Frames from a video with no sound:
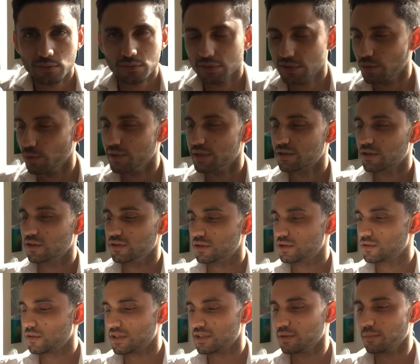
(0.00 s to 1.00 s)
It's always good to
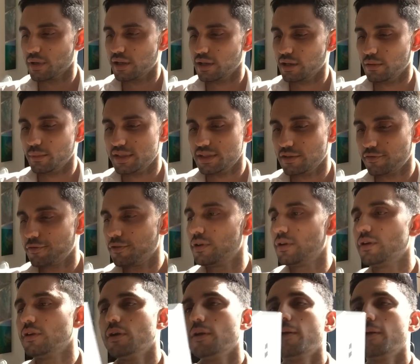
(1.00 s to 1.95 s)
try something a little bit different.